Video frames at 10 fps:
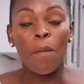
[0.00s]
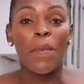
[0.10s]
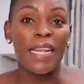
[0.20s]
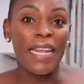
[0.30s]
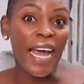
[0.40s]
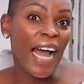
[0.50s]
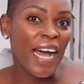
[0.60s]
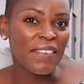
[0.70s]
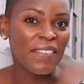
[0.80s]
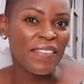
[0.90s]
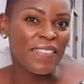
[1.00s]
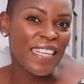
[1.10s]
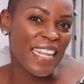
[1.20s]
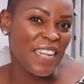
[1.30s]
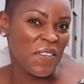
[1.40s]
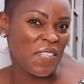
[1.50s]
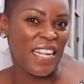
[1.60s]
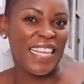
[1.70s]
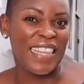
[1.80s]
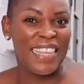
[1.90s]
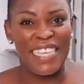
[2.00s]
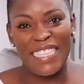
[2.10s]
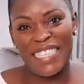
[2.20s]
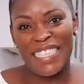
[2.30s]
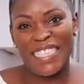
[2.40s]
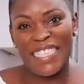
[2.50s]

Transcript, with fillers: but now it looks like this.